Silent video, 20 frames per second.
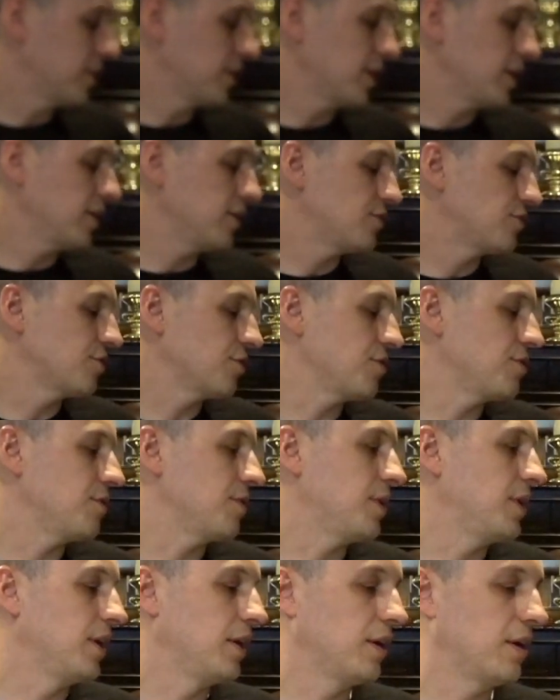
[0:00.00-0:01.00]
that I showed
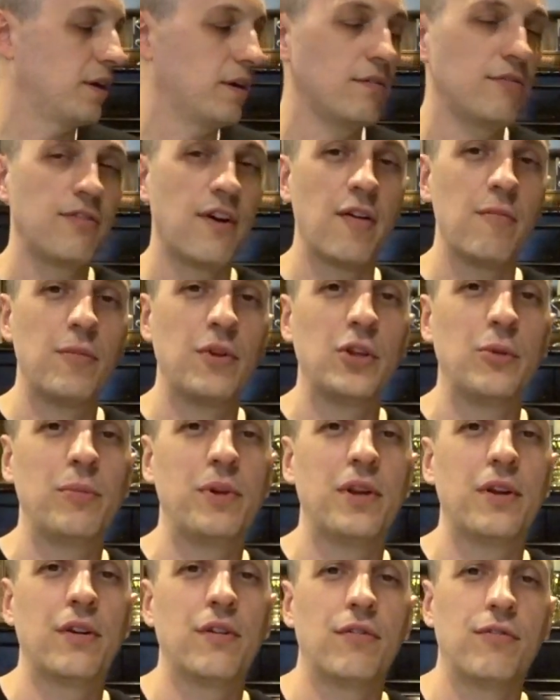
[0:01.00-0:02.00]
you here, five
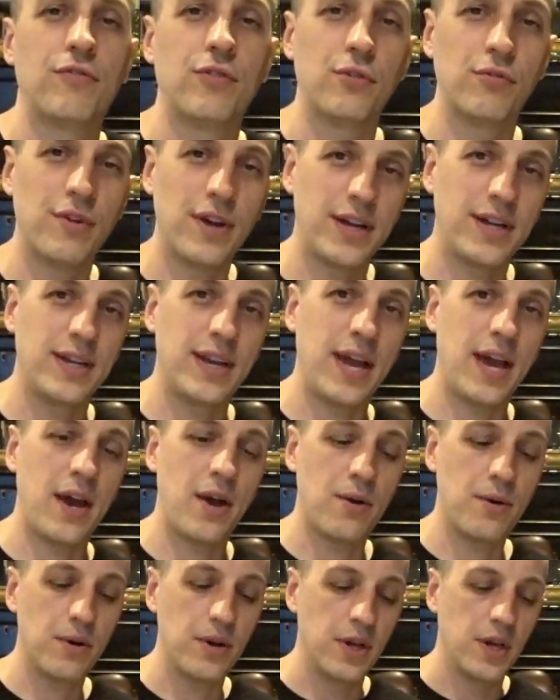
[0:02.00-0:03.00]
millimeter, for right
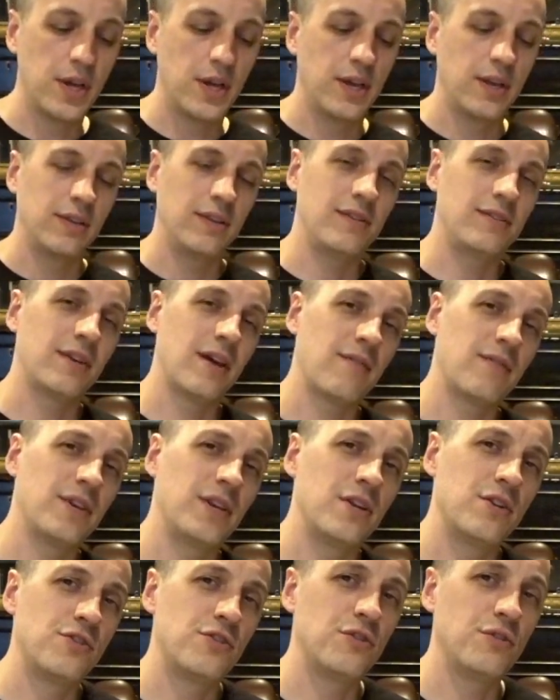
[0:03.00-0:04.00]
now, these have
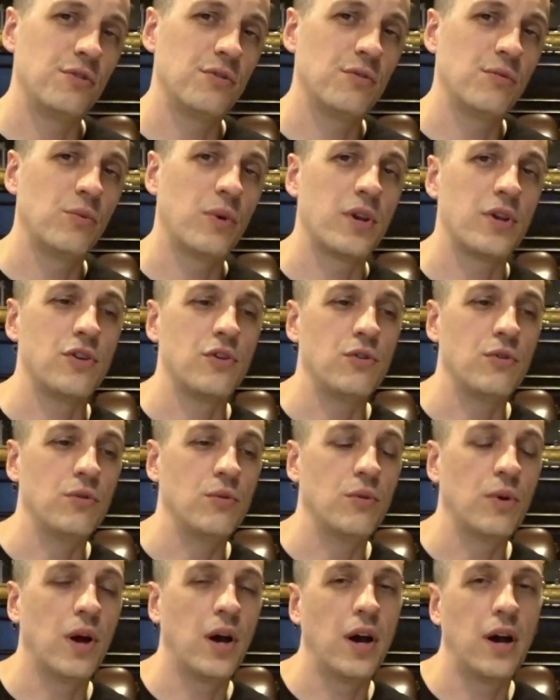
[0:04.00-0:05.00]
an issue when
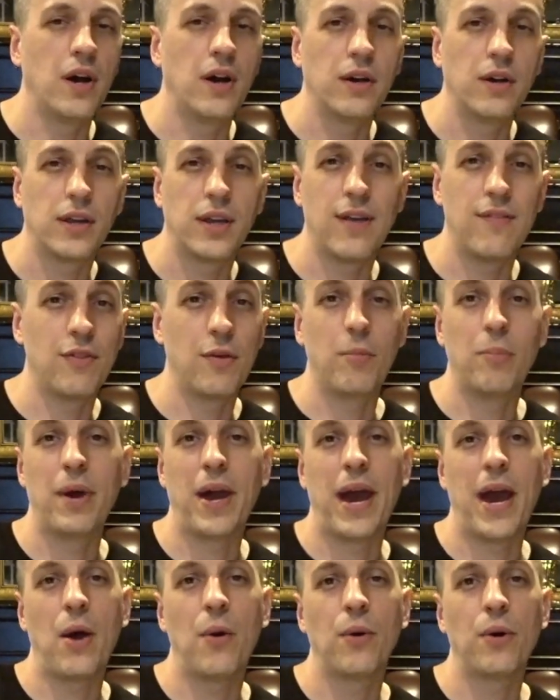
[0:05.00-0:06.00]
you uh, give them
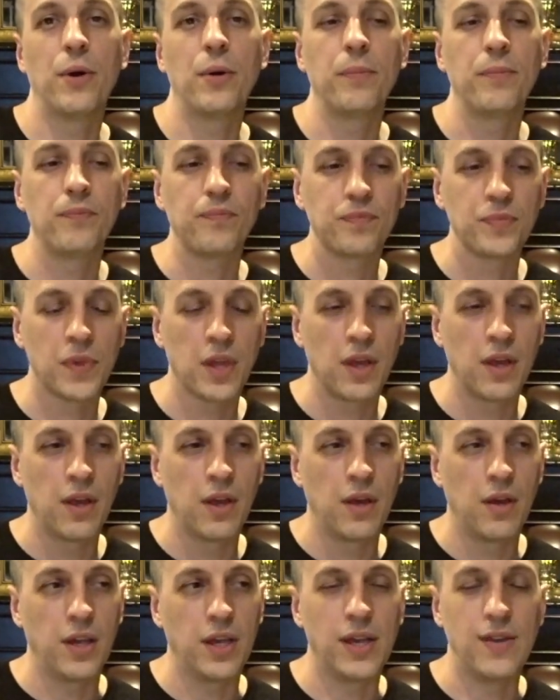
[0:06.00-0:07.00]
power
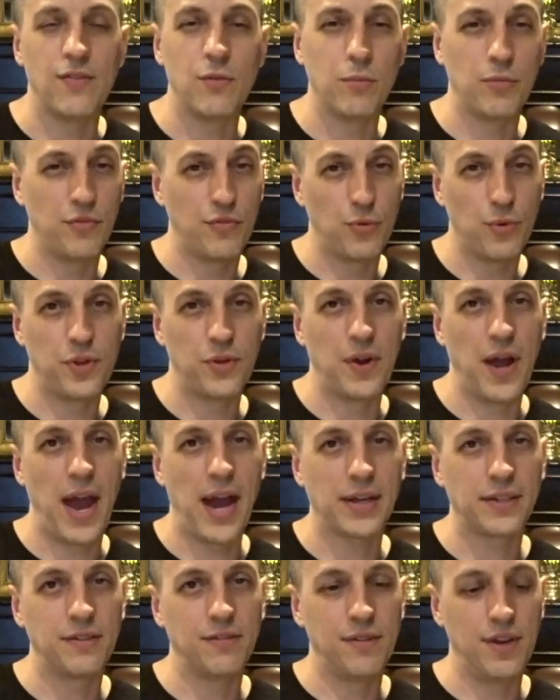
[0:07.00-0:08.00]
even before they're
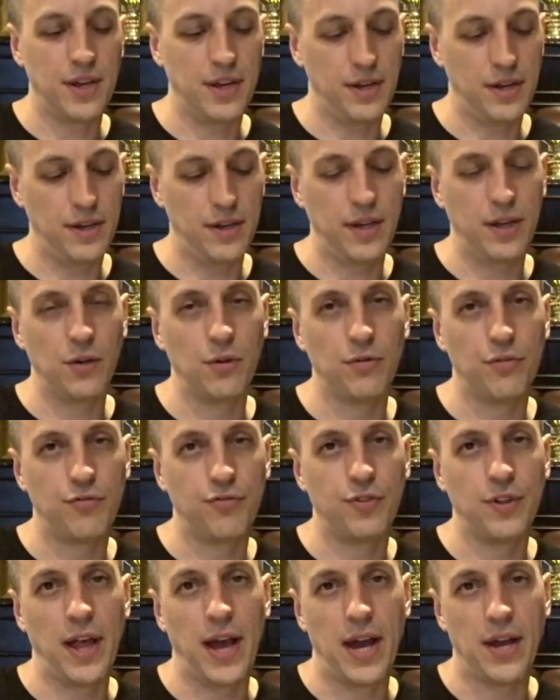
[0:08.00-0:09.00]
activated, it'll
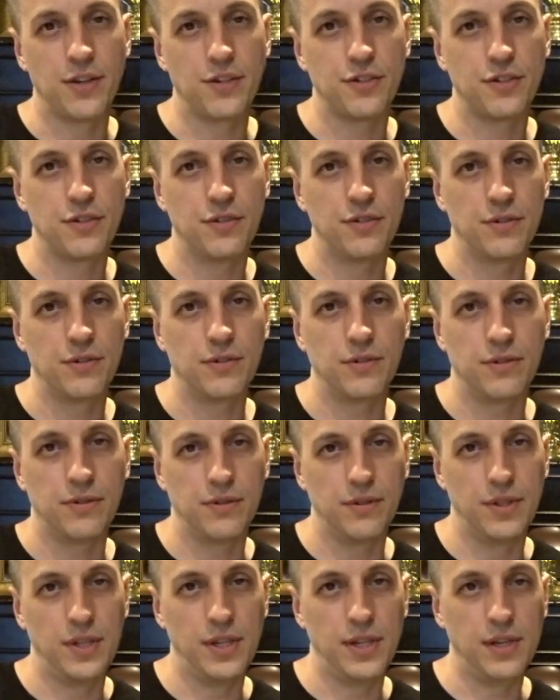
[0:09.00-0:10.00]
flash
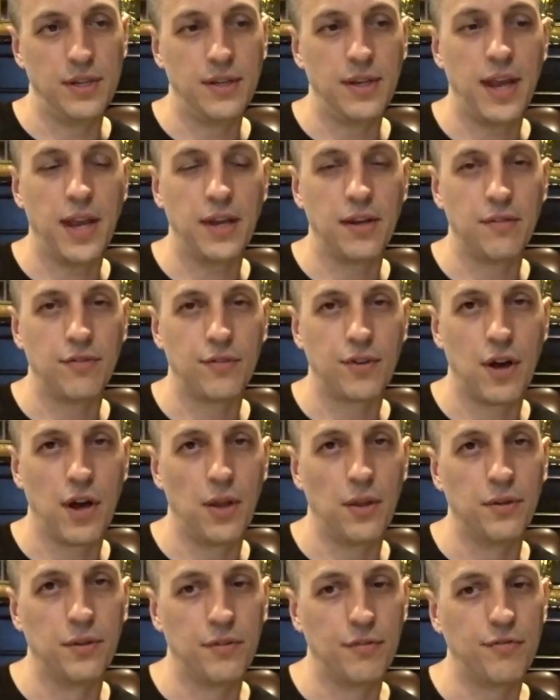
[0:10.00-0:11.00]
the native
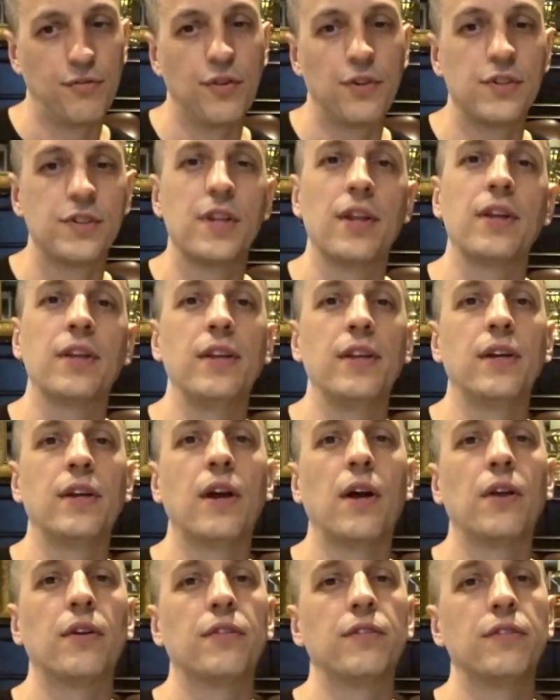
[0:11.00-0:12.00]
color, the first LED
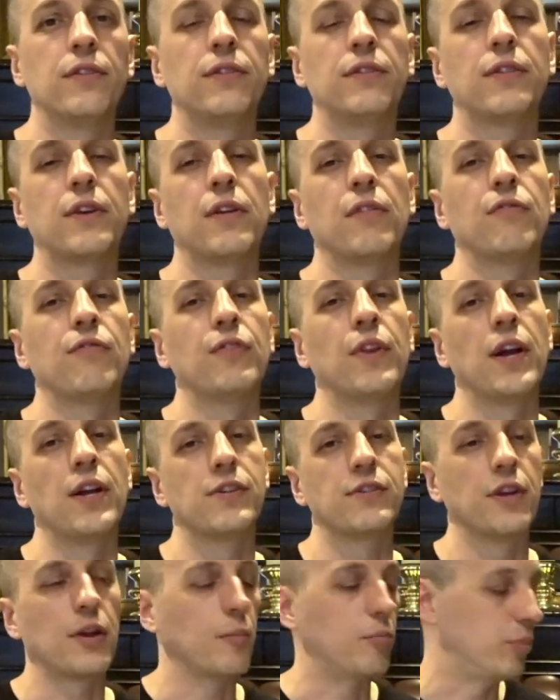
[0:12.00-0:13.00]
color. So this is going to
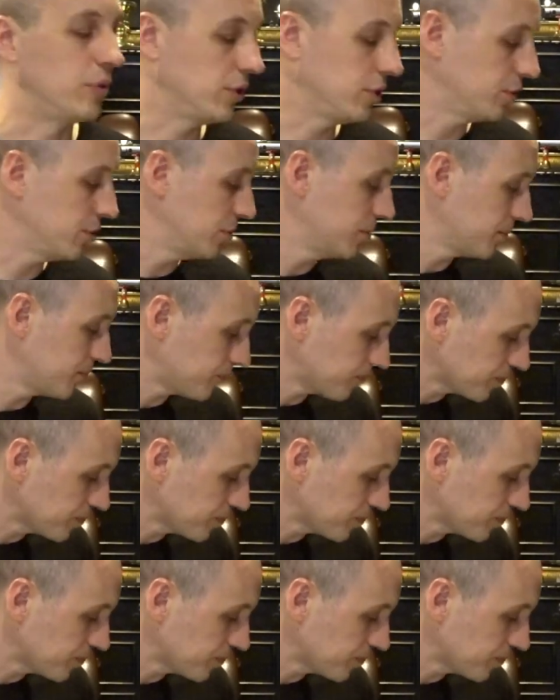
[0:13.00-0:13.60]
flash like blue